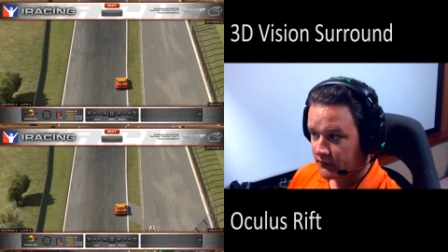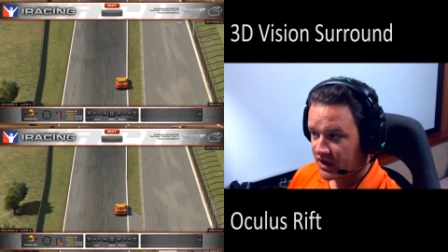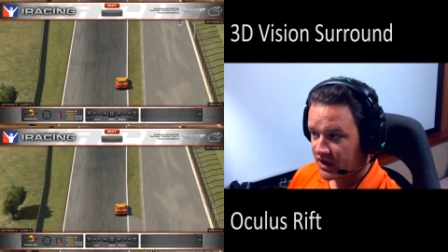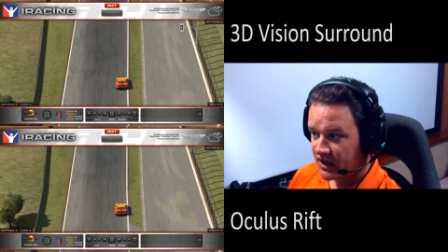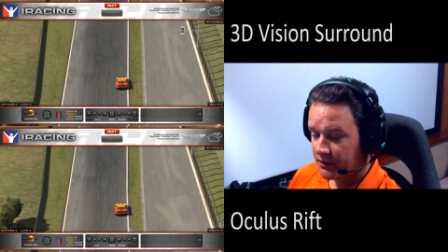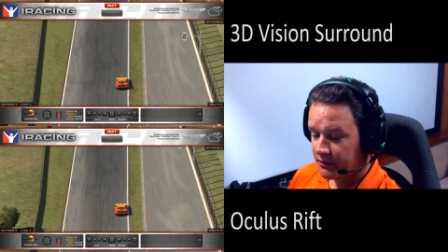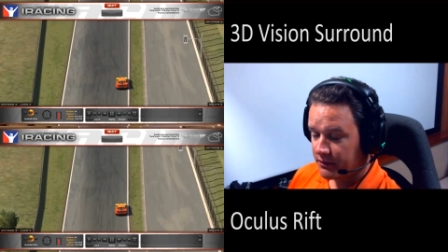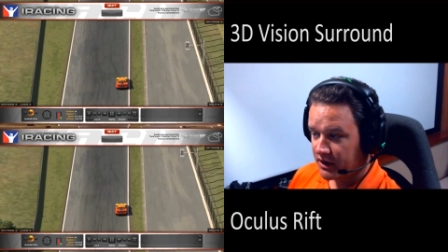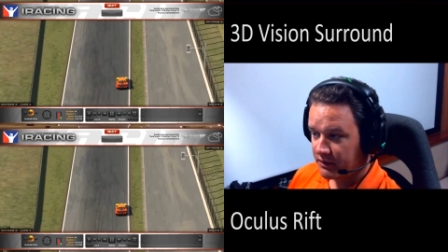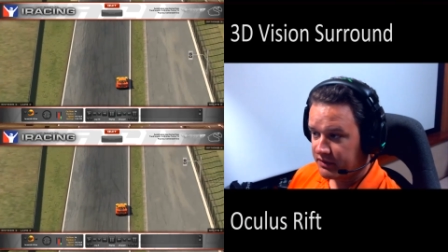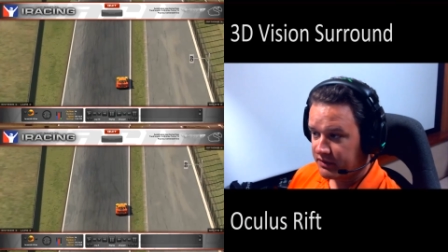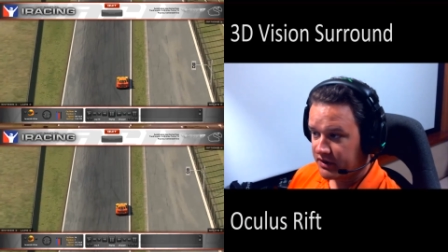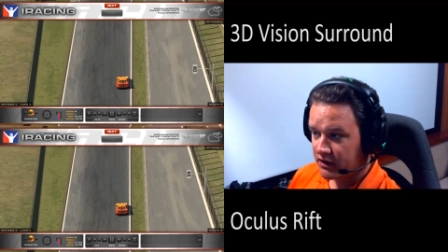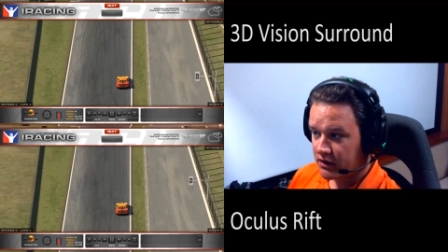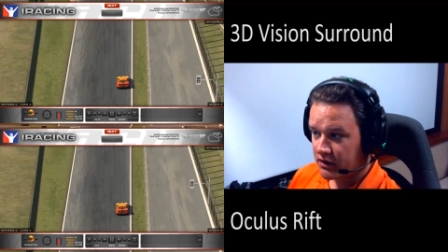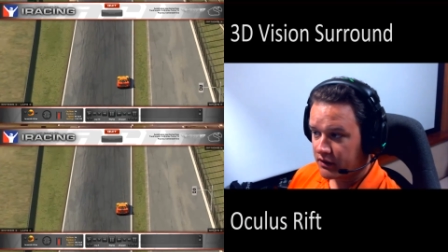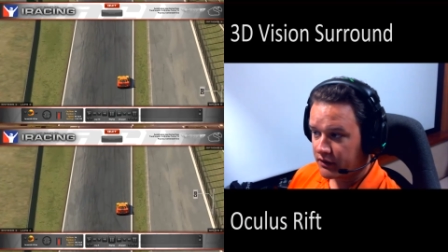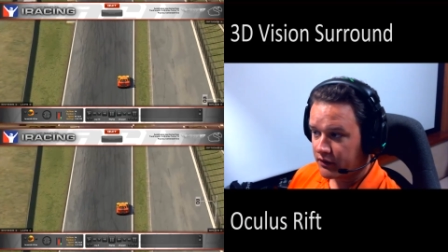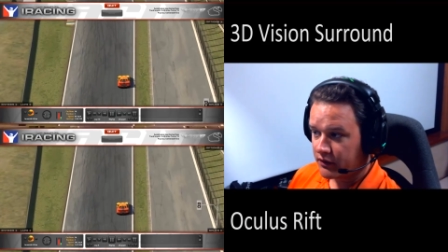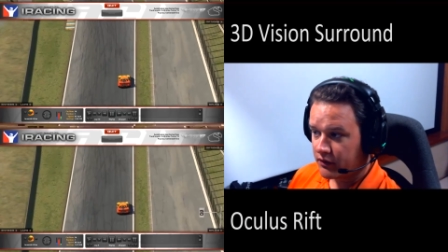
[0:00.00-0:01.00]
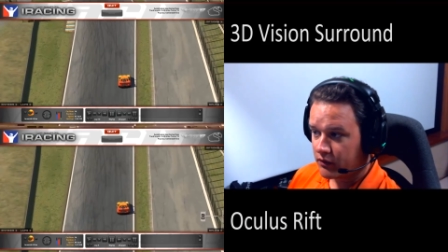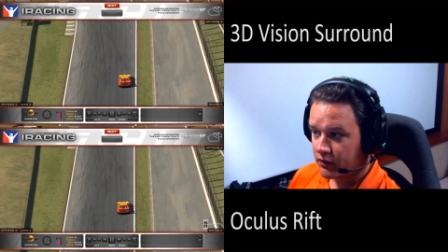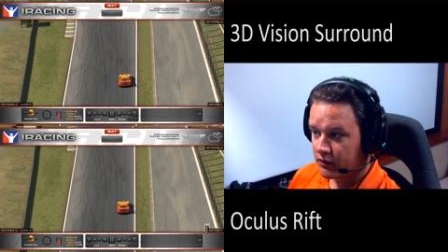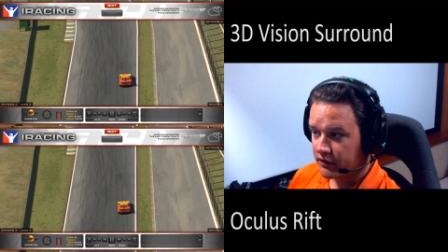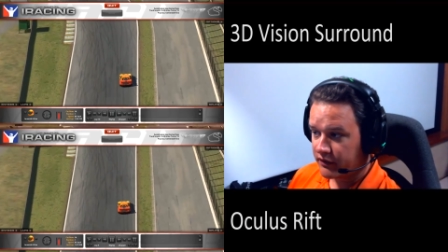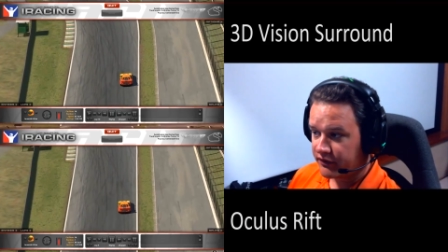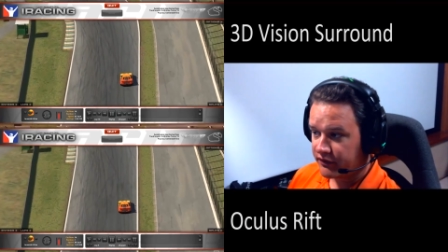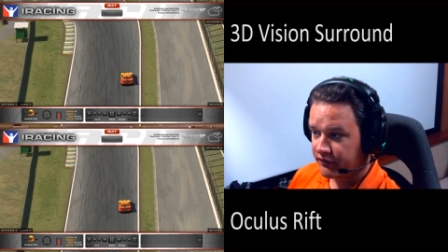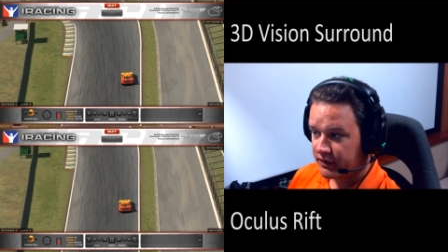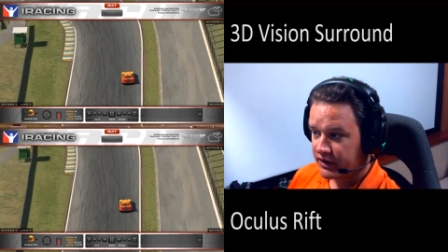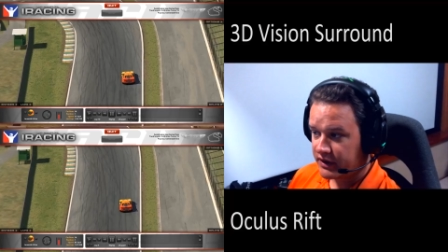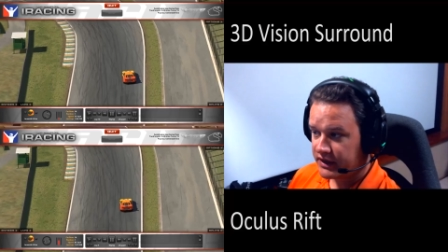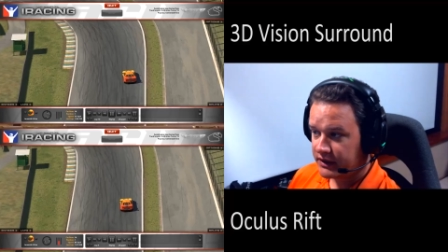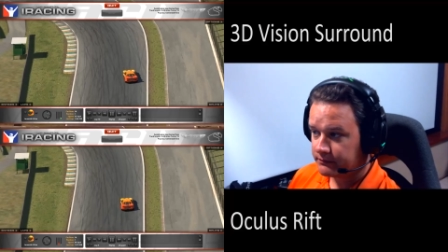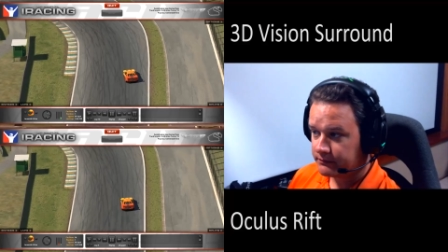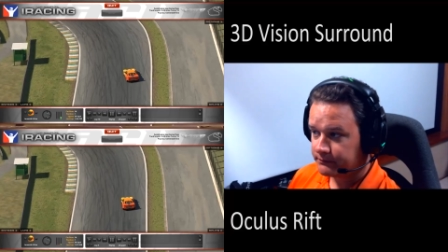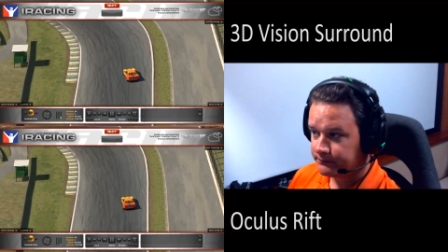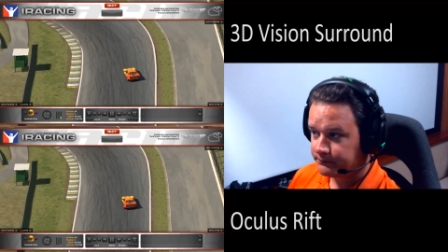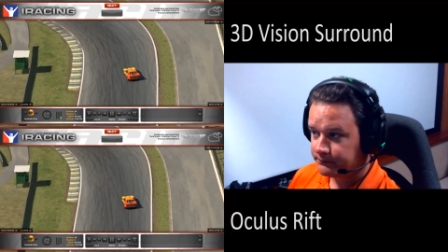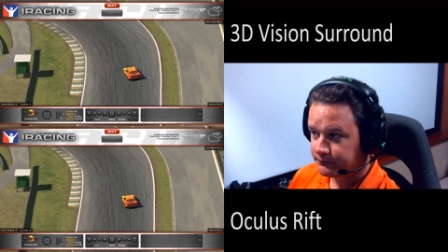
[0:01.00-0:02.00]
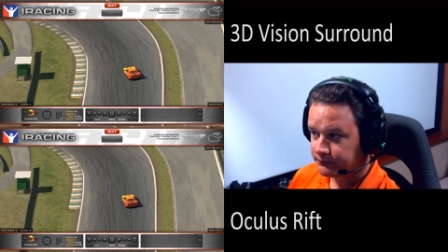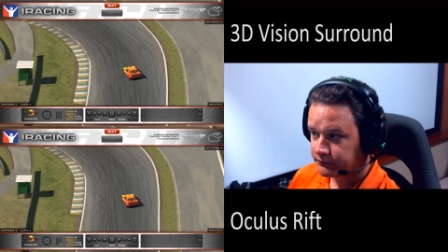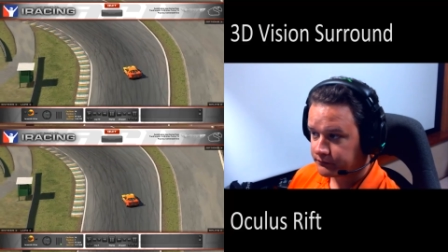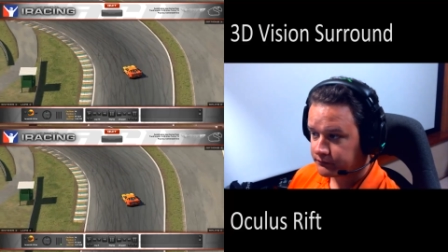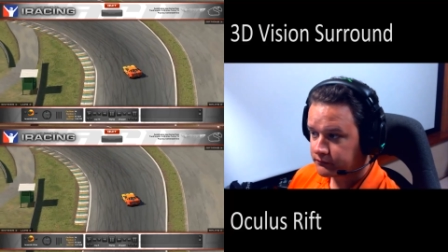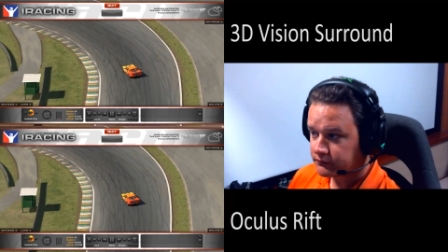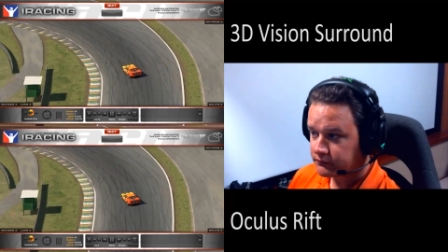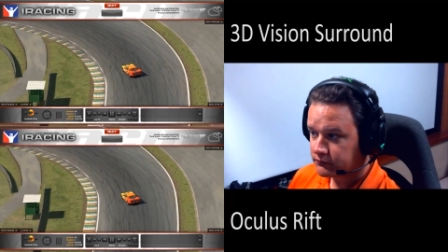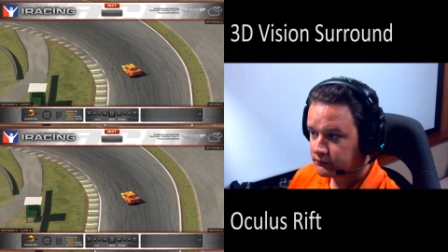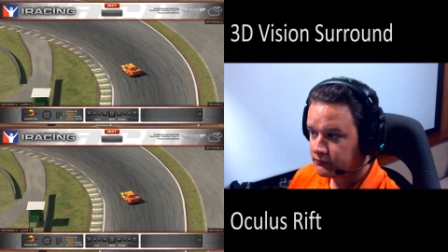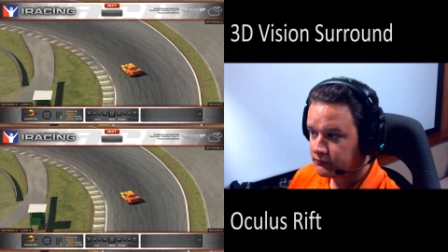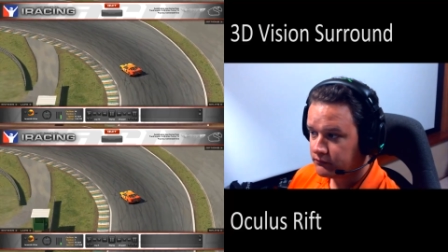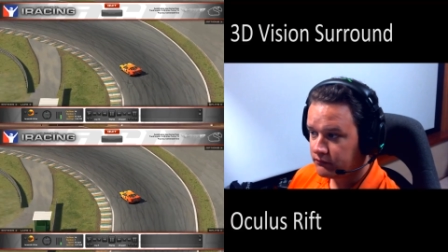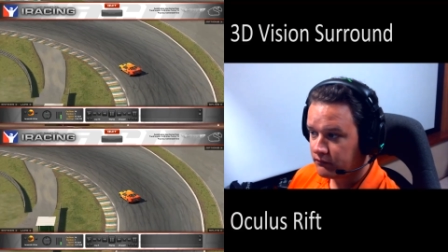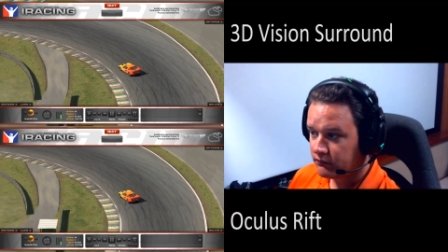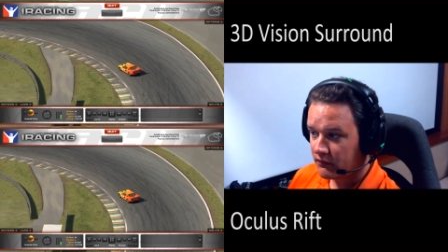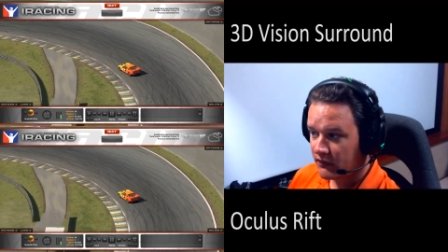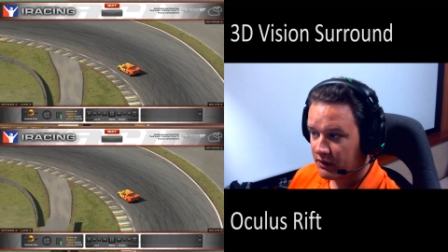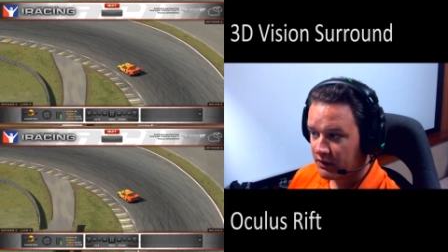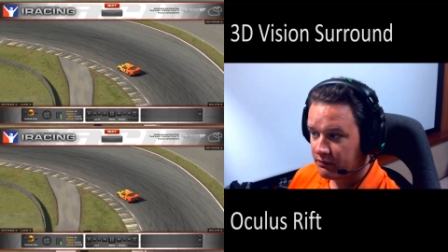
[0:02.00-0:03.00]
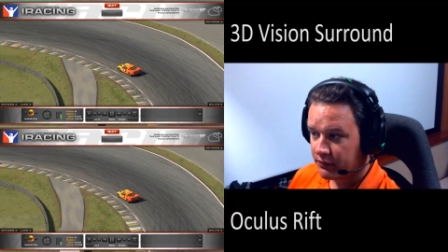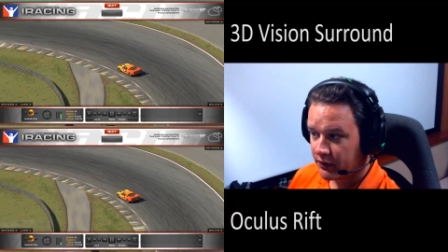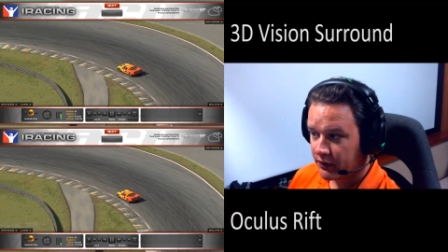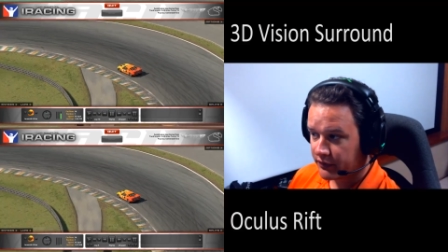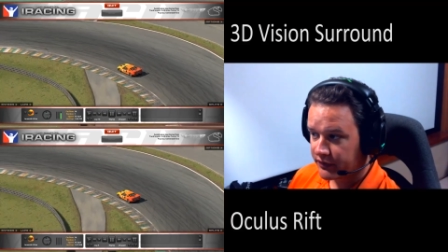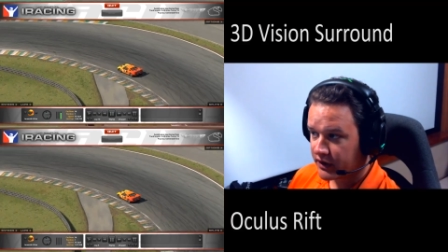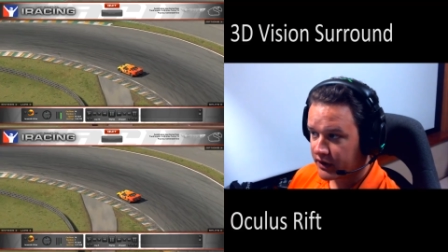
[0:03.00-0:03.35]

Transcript: Coming up here on corner three, both